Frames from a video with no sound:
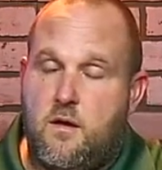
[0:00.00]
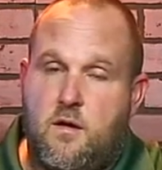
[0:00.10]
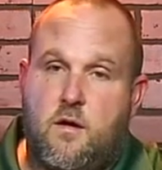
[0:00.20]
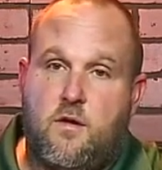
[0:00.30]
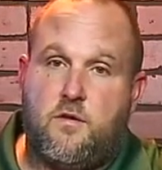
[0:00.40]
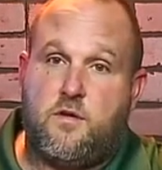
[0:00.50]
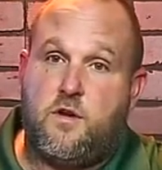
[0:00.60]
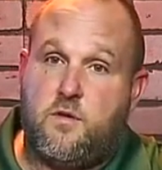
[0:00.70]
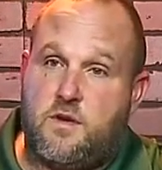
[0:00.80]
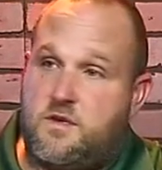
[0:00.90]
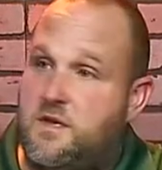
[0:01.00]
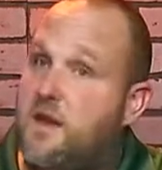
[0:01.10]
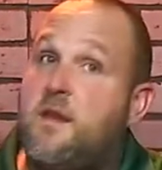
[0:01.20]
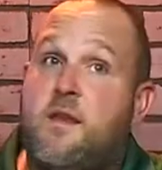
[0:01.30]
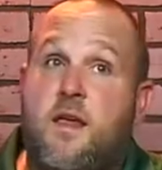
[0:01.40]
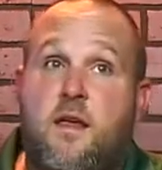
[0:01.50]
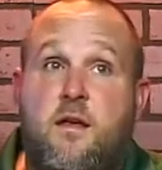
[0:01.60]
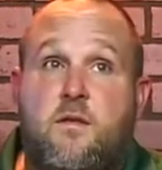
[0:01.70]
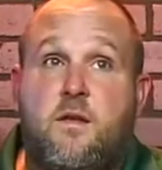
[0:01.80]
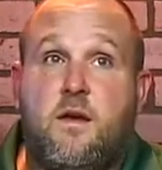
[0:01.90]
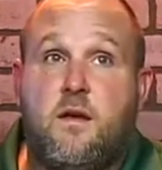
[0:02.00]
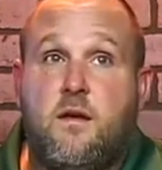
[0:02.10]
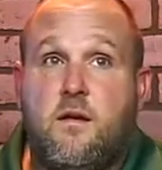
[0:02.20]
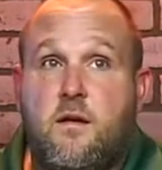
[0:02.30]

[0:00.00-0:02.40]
All the units that take the